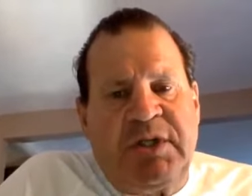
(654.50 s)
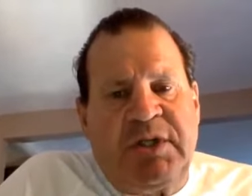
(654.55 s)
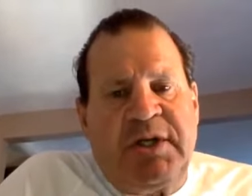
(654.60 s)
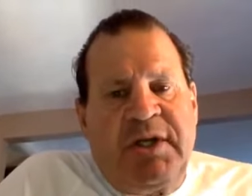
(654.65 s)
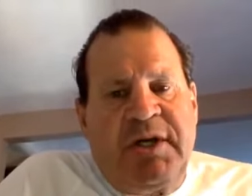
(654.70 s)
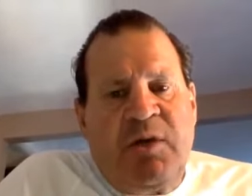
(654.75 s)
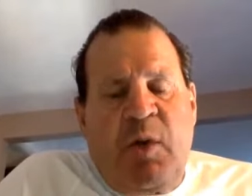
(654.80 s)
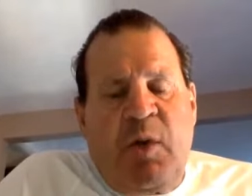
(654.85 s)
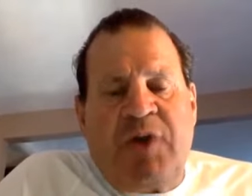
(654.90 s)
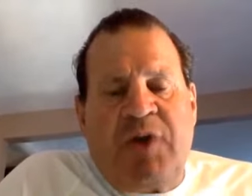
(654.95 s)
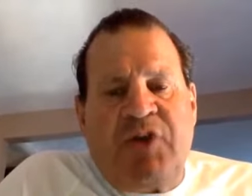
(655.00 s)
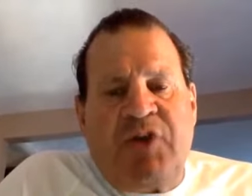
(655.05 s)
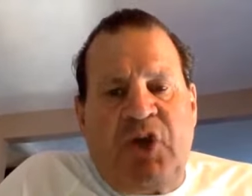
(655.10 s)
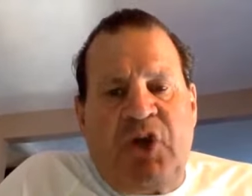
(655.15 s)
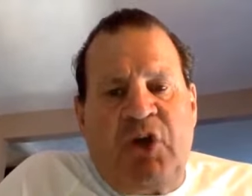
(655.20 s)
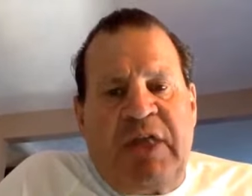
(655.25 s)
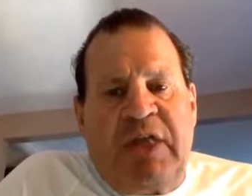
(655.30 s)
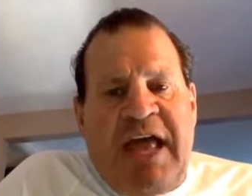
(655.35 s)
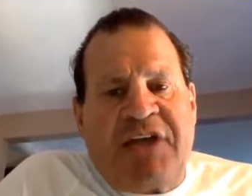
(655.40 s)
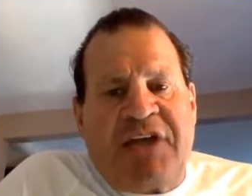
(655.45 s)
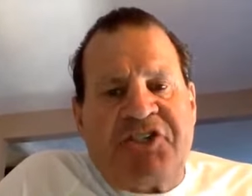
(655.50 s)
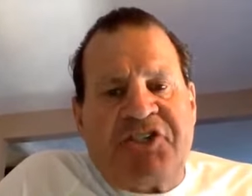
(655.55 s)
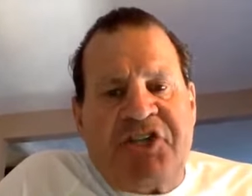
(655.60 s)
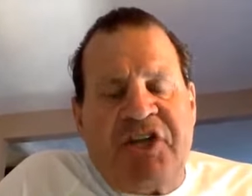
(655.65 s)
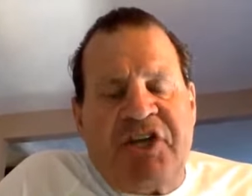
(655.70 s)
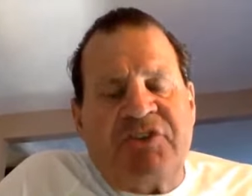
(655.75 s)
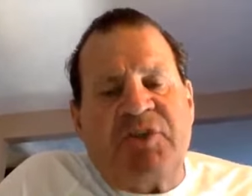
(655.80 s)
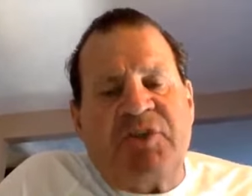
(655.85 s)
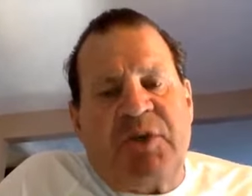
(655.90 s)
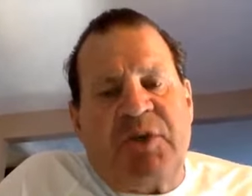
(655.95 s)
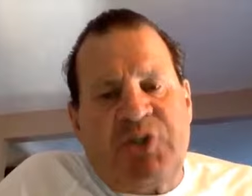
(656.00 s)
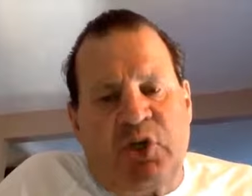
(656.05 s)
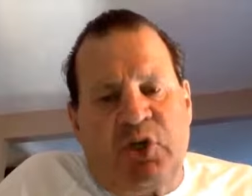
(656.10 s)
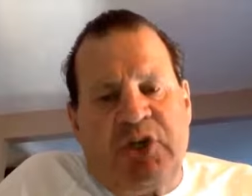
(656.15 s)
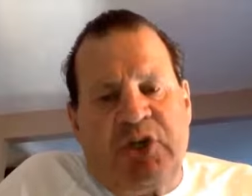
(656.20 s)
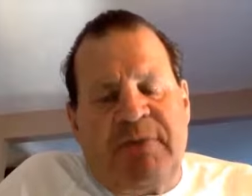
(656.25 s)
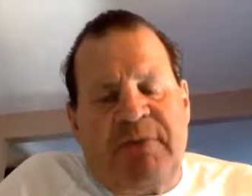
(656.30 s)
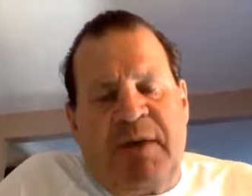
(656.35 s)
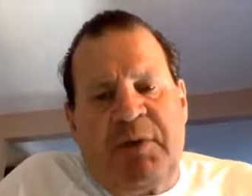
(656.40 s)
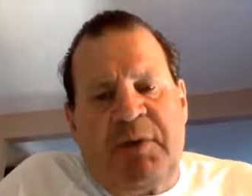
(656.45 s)
Where'd you go last year? So I
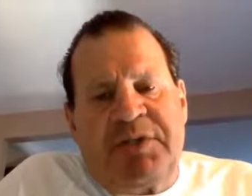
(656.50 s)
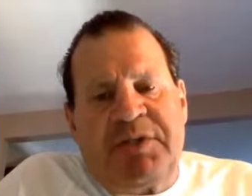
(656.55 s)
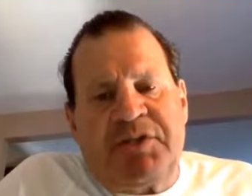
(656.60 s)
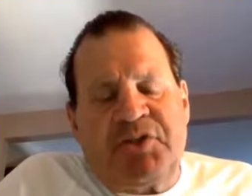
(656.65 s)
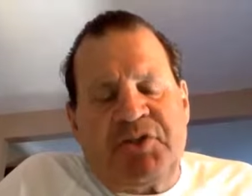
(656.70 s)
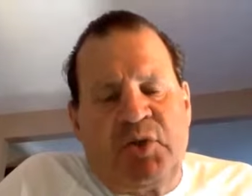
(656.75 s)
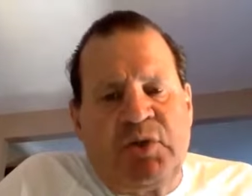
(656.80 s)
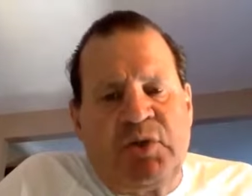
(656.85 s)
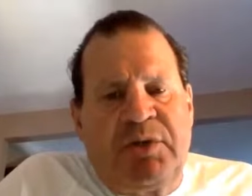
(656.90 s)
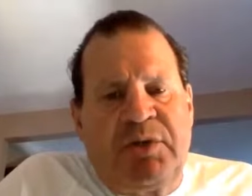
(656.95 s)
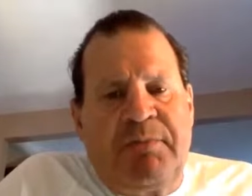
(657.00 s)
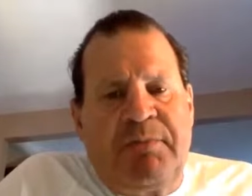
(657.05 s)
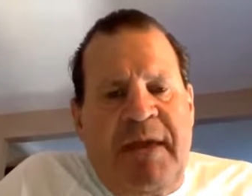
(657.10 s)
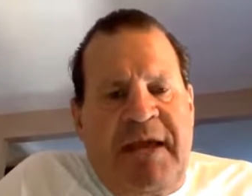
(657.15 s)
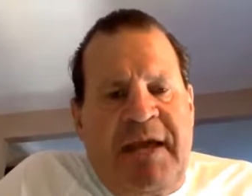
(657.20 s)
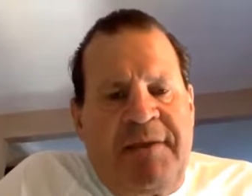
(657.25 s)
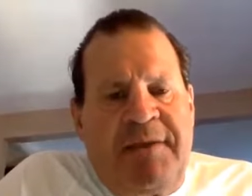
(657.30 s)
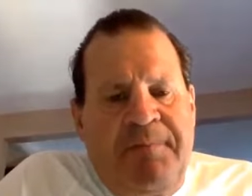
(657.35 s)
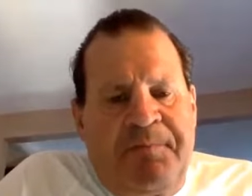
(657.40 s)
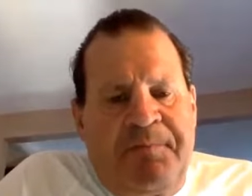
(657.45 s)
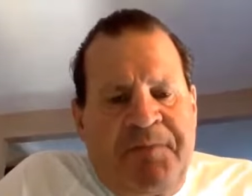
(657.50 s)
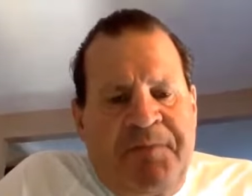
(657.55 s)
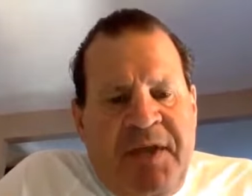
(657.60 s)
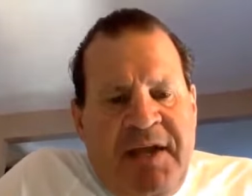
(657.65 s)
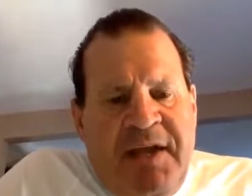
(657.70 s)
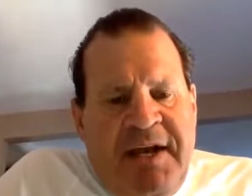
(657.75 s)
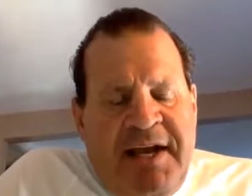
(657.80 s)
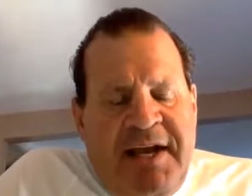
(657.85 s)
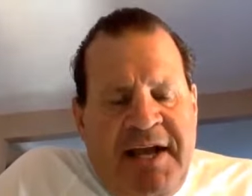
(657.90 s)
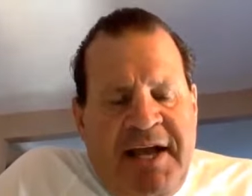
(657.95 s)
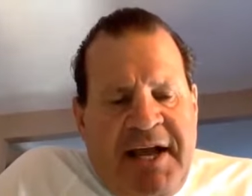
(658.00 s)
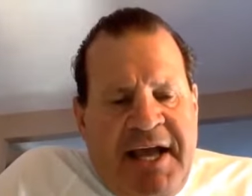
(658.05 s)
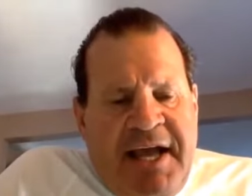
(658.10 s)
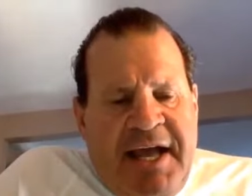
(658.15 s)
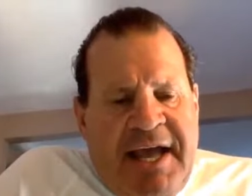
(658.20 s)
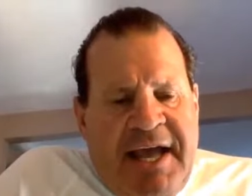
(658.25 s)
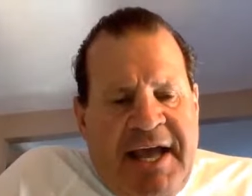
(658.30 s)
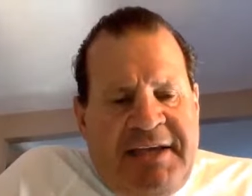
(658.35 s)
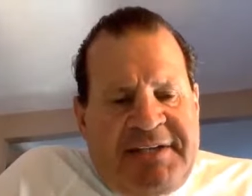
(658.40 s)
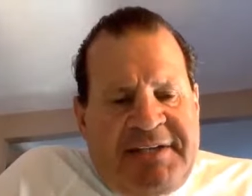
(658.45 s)
told him I went to school in Maine.
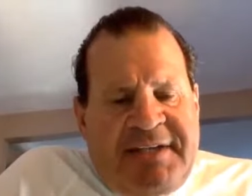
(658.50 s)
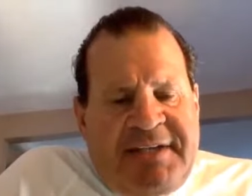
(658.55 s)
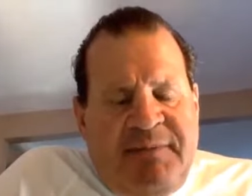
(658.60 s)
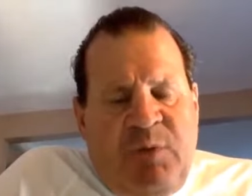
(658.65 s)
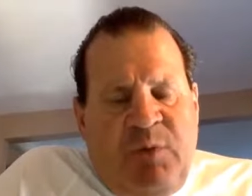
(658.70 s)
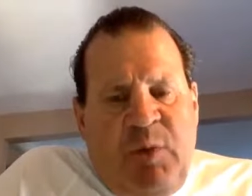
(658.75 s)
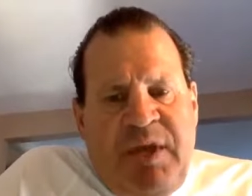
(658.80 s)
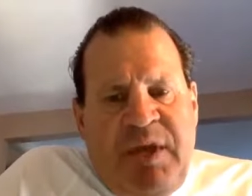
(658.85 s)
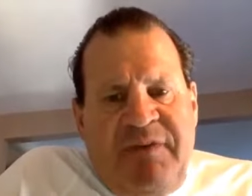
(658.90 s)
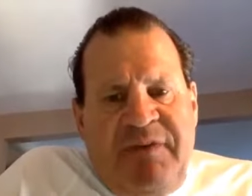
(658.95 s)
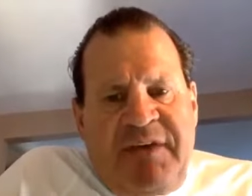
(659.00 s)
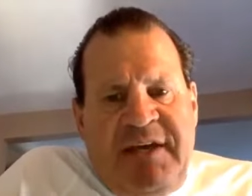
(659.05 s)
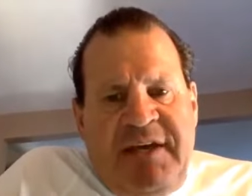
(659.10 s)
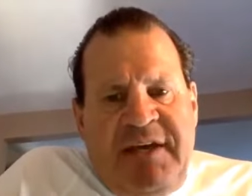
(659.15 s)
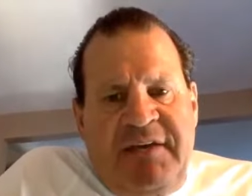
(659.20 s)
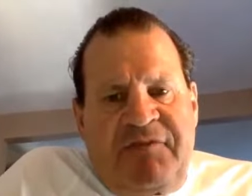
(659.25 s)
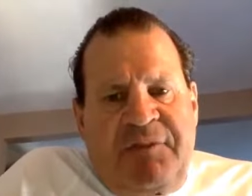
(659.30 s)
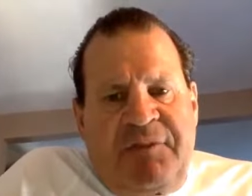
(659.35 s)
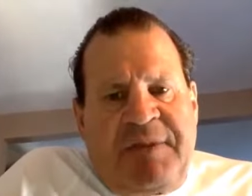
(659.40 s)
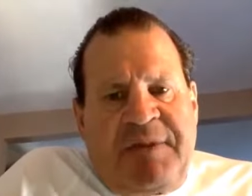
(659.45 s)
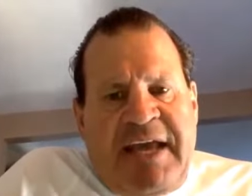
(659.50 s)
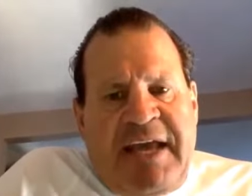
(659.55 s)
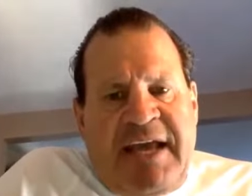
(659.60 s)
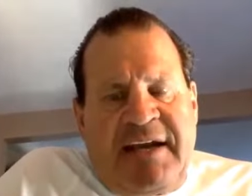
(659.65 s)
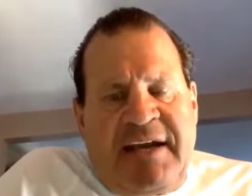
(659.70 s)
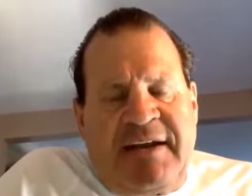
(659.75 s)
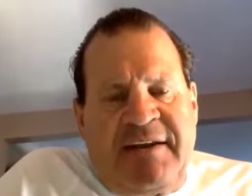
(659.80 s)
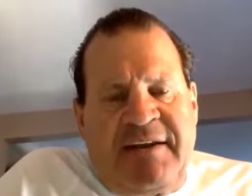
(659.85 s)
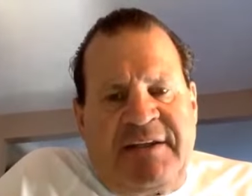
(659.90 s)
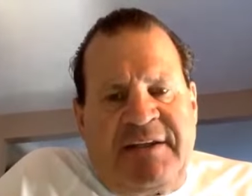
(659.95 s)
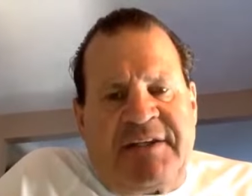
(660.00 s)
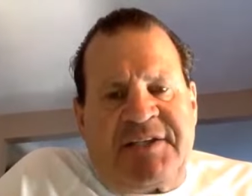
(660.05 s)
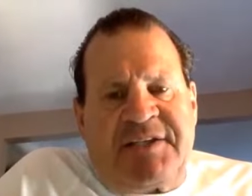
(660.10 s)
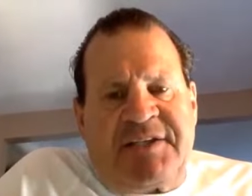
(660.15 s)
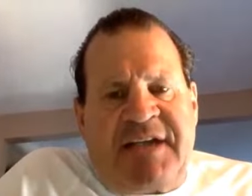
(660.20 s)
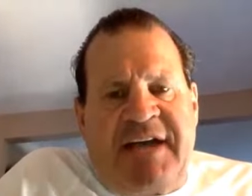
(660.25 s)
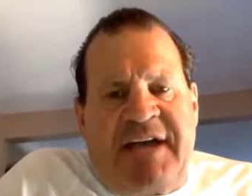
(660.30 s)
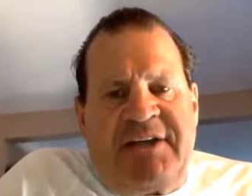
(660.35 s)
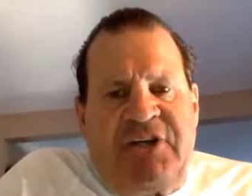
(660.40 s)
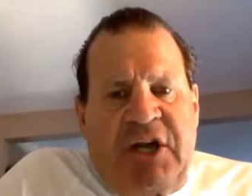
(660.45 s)
And he said, well, we have a kid from Canada that
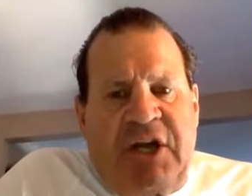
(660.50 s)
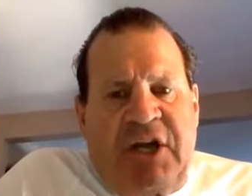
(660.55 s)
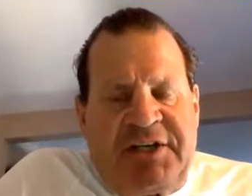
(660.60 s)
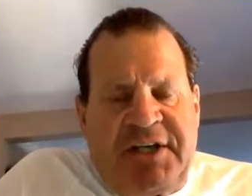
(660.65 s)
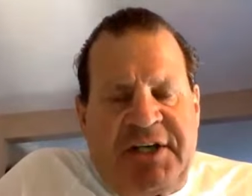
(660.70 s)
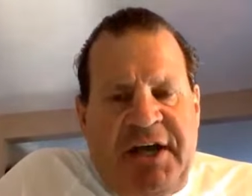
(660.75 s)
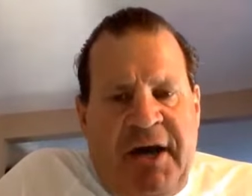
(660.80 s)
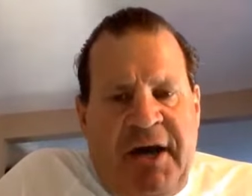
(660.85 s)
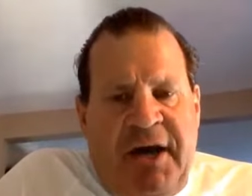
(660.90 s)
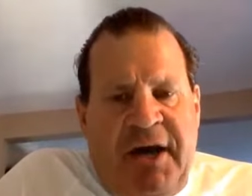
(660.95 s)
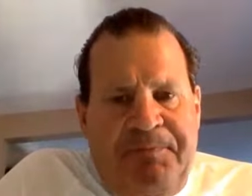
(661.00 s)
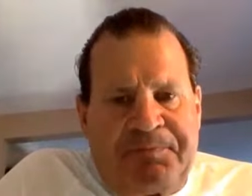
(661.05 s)
decided not to come.